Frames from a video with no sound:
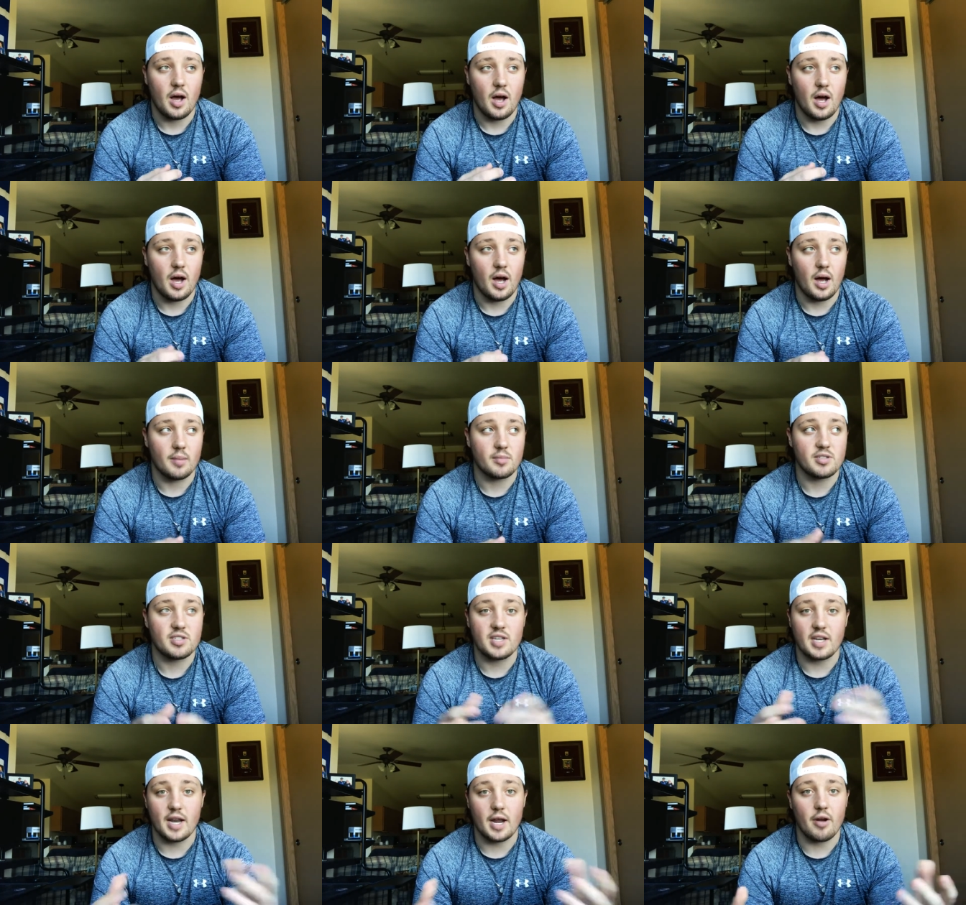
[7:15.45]
um,
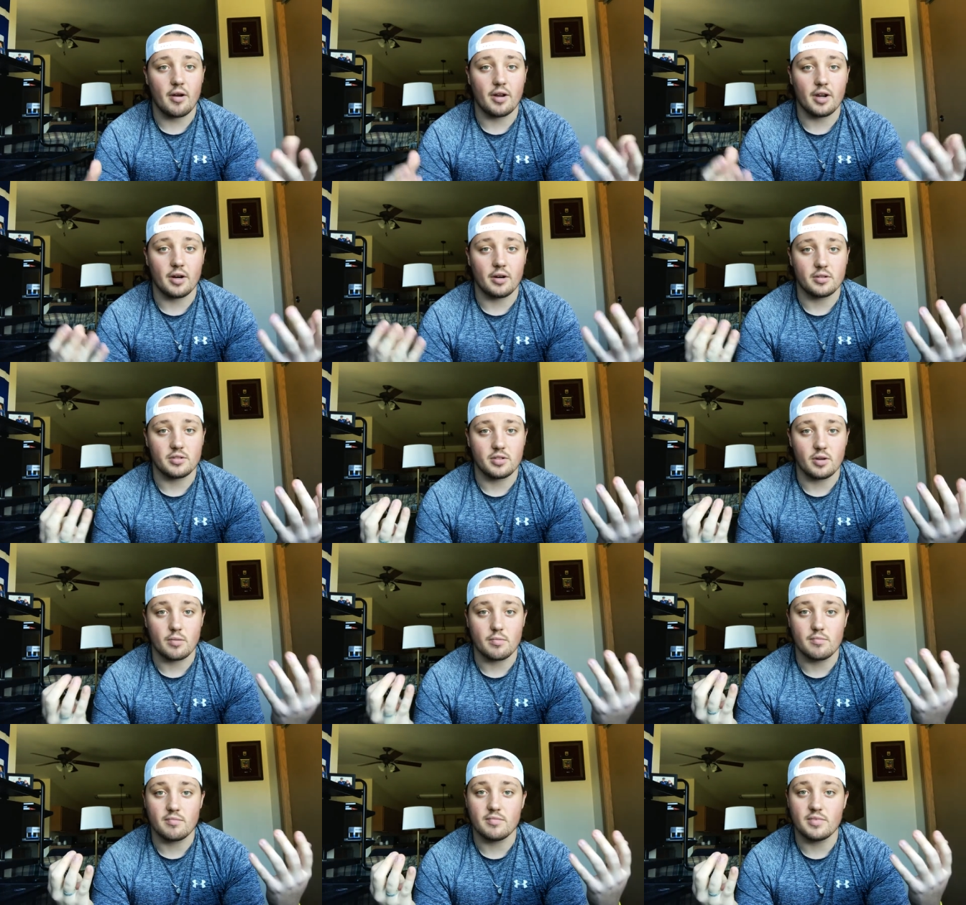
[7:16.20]
scenarios or
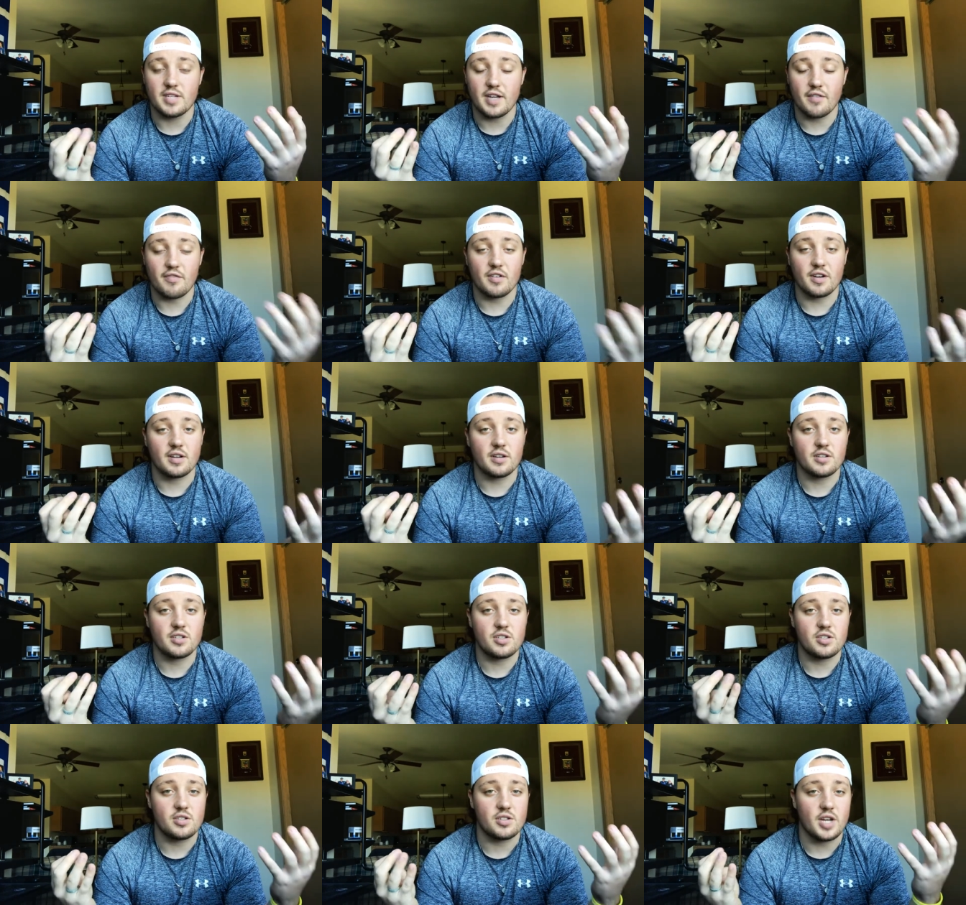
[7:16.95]
different
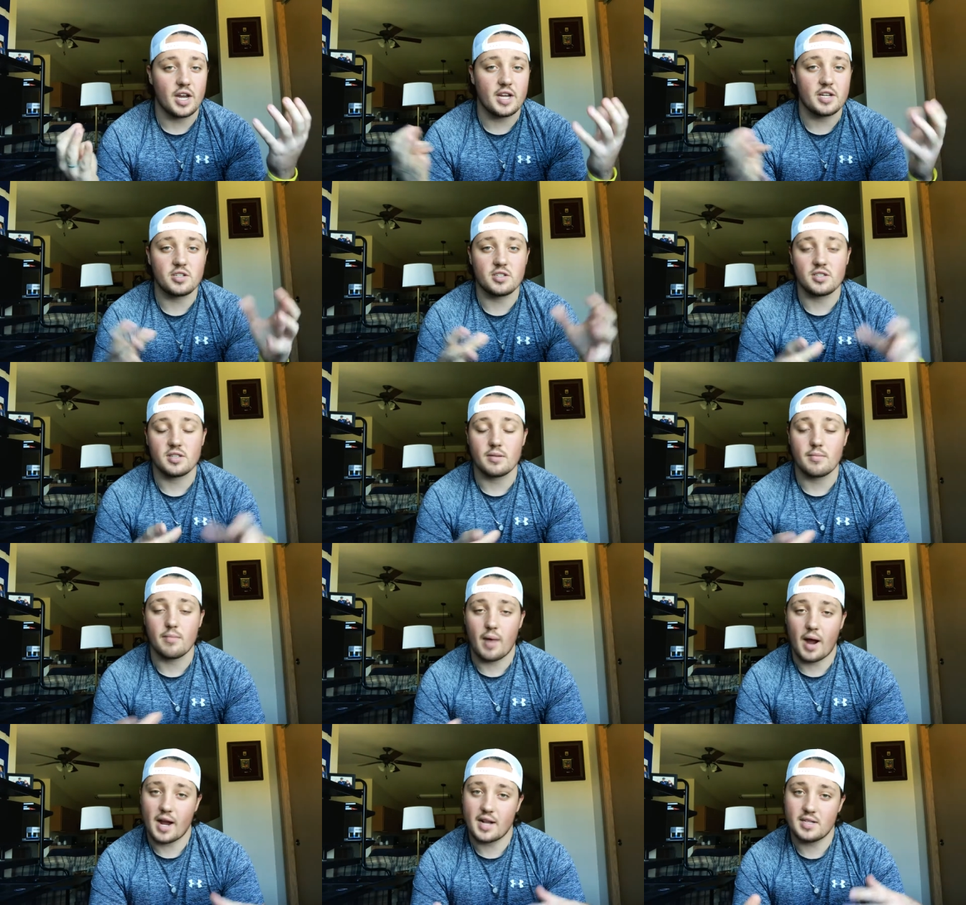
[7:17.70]
changes in
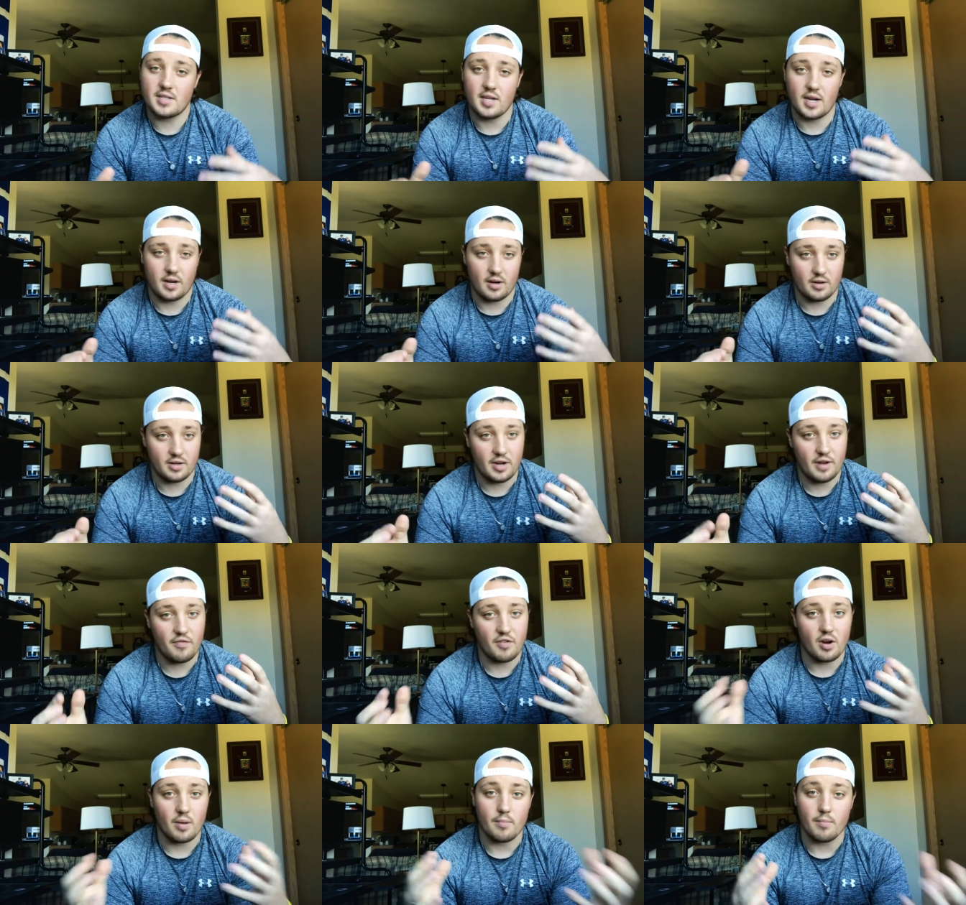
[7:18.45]
mindset or
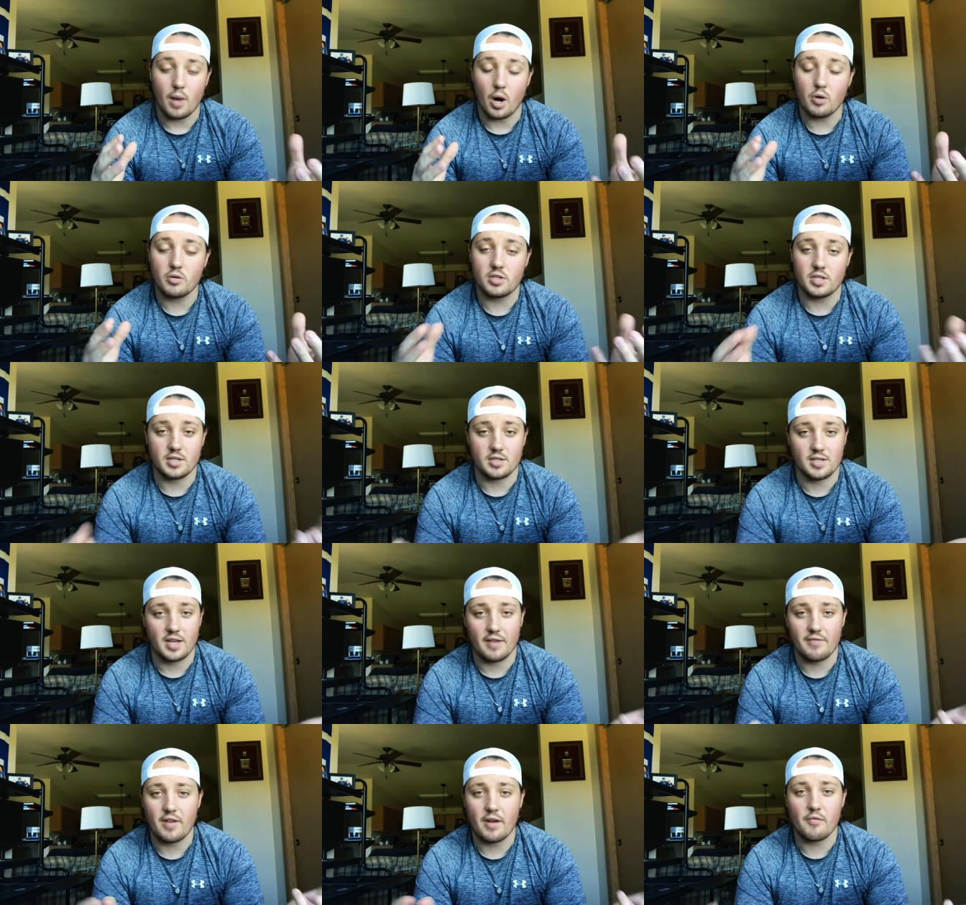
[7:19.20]
different emotions that
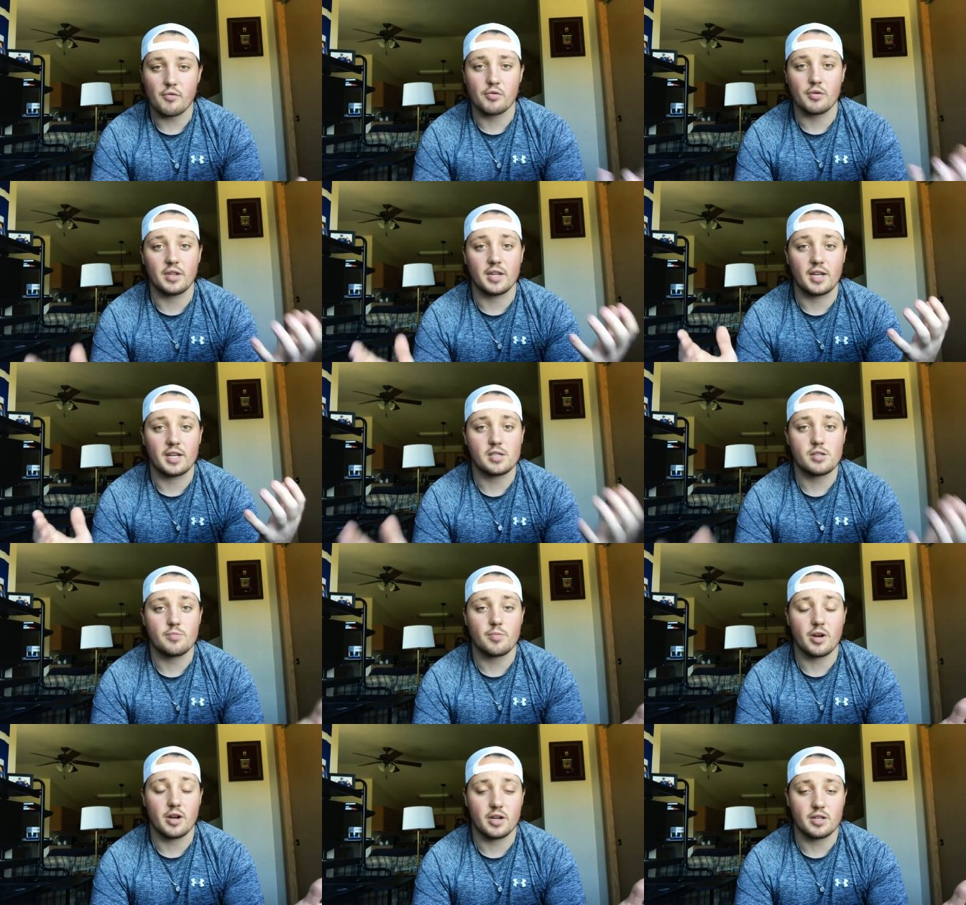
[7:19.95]
I've never really
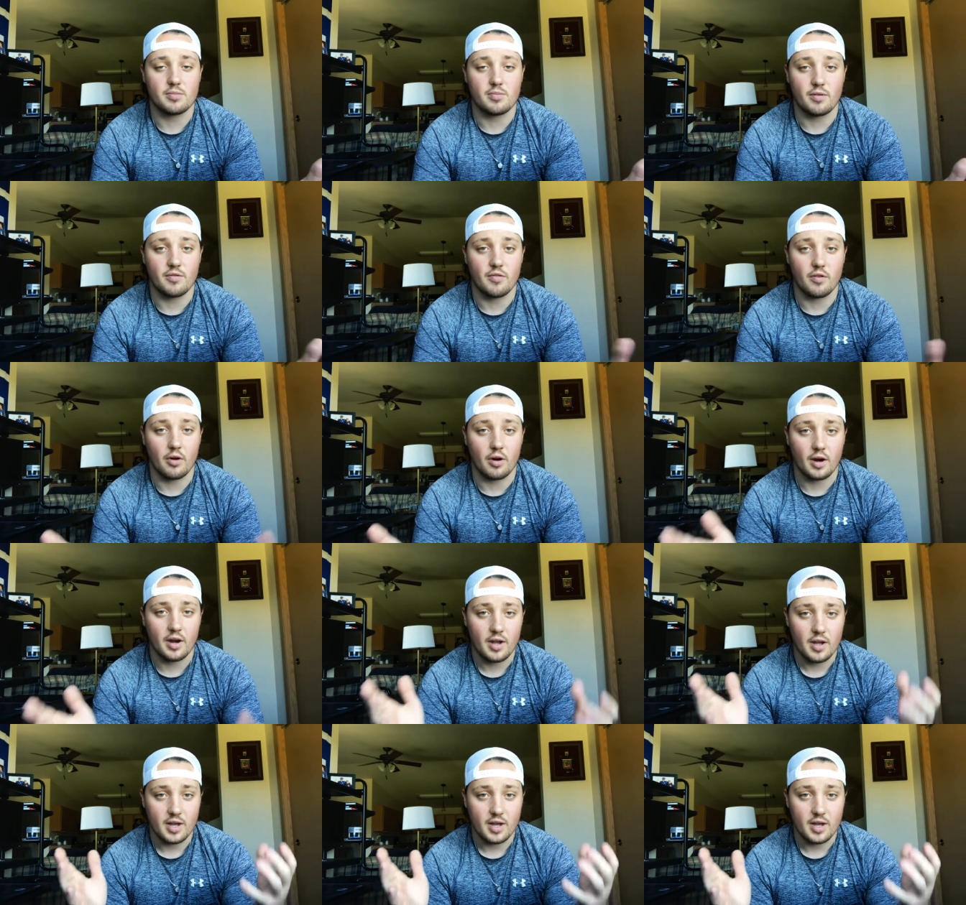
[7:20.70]
experienced before.